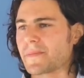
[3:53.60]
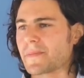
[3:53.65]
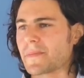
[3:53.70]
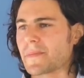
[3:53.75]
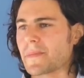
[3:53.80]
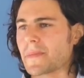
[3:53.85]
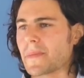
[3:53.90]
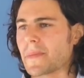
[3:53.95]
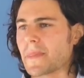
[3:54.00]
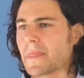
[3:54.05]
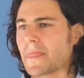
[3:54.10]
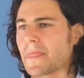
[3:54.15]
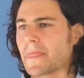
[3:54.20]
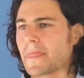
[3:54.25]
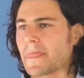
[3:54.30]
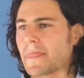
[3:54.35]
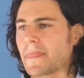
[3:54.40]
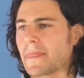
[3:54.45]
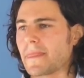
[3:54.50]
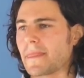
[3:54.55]

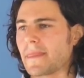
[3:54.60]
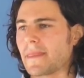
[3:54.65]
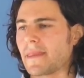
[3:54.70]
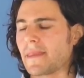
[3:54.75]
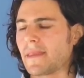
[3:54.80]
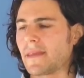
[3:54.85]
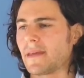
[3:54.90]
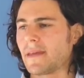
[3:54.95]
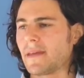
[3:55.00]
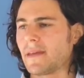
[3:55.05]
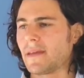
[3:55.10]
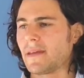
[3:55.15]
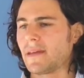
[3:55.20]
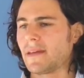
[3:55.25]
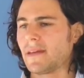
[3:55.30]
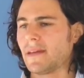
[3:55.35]
Nothing is said.